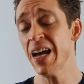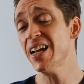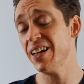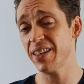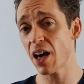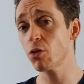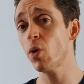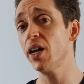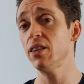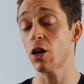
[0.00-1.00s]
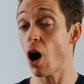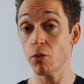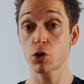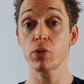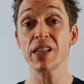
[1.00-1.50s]
Now, the other one that I
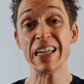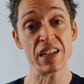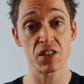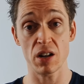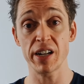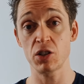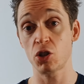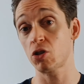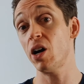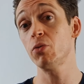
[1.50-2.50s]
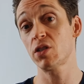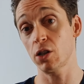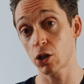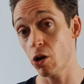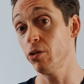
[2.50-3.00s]
was really excited to try was the
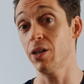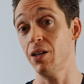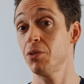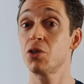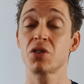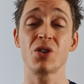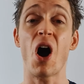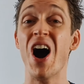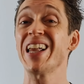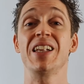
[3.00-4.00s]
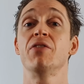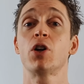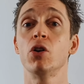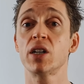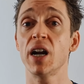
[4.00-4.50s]
coconut, because look, I love
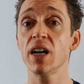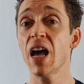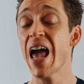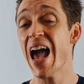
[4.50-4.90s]
coconut,